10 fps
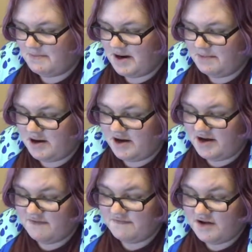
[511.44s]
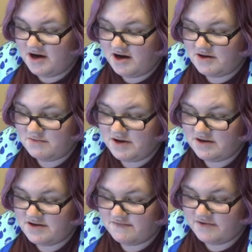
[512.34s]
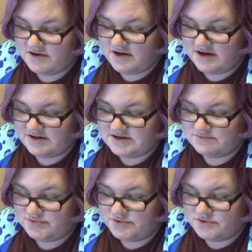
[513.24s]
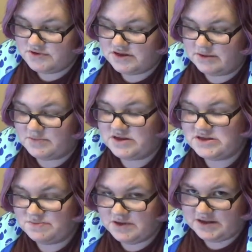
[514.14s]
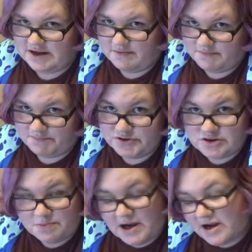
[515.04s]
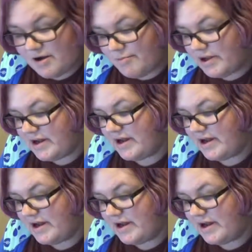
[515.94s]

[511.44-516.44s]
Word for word: mama. If not, we are definitely going to have some pools. And I'm going to split that booster pack up like